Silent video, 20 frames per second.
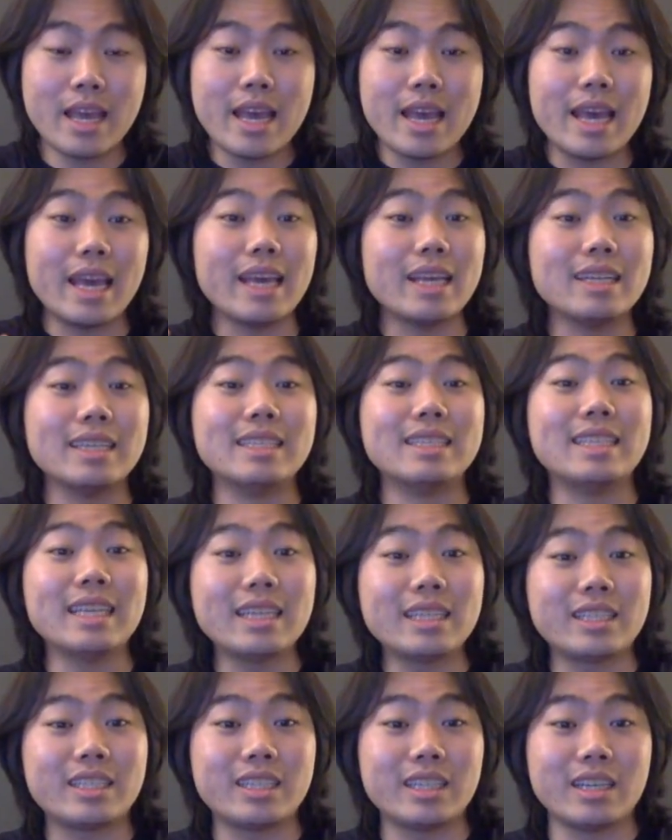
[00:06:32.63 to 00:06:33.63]
In
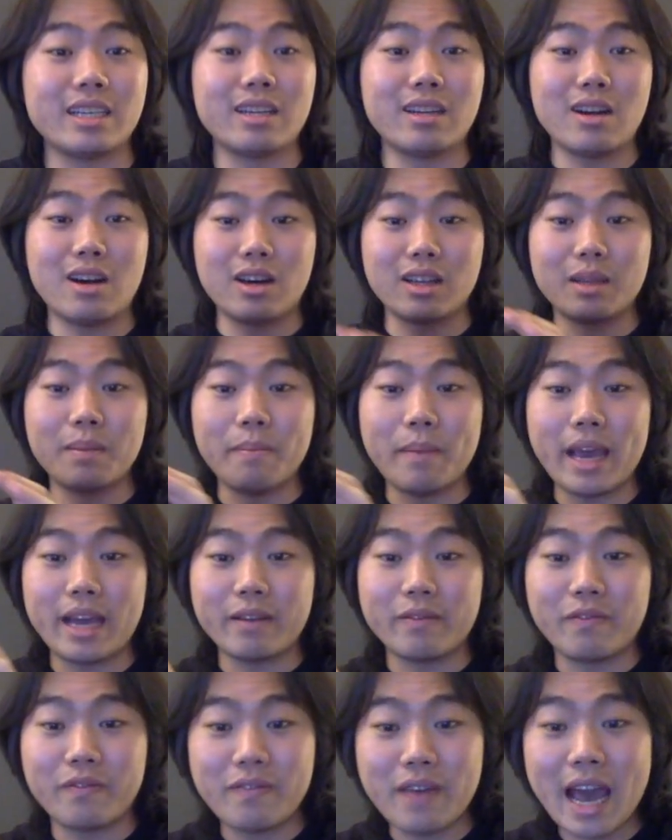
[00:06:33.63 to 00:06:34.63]
addition, on the
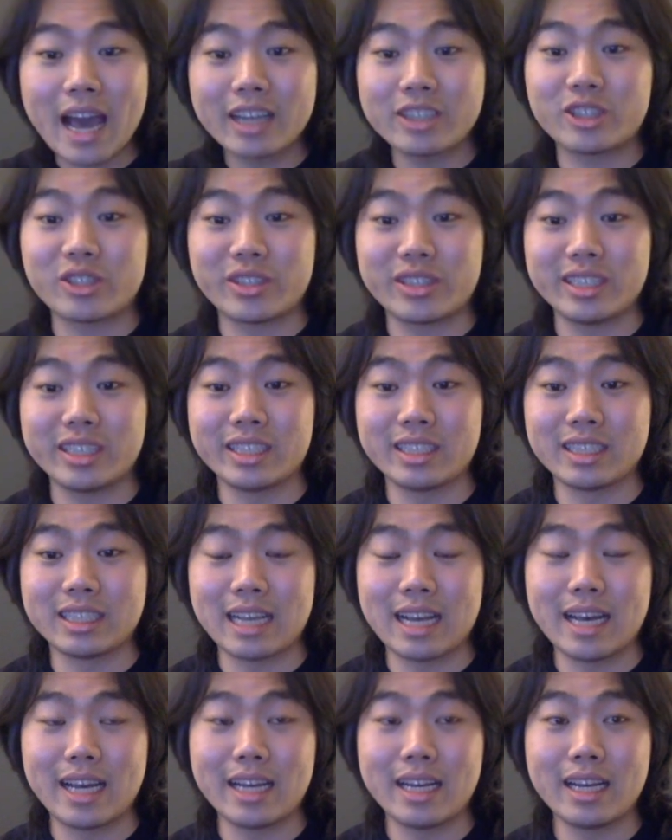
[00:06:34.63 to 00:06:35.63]
manufacturing
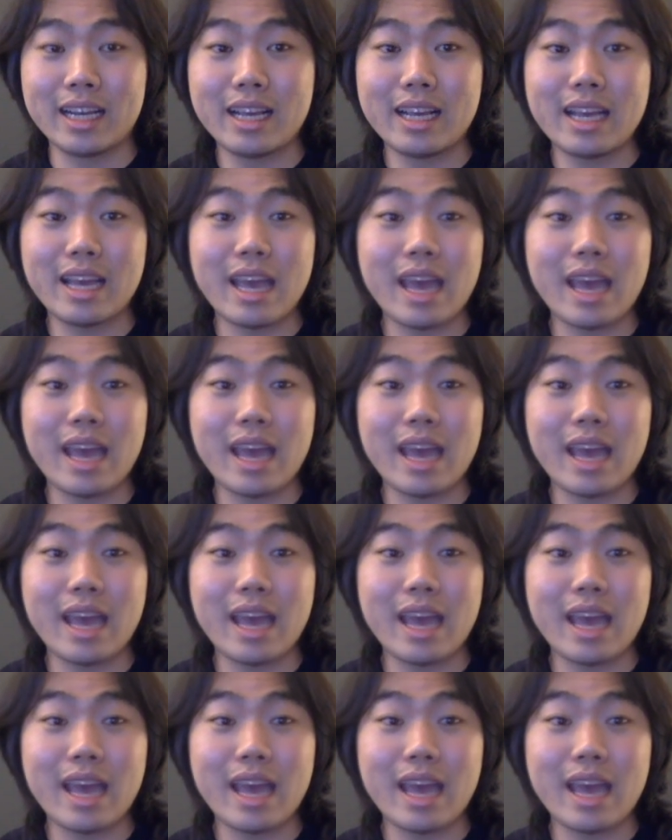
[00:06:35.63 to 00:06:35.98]
side,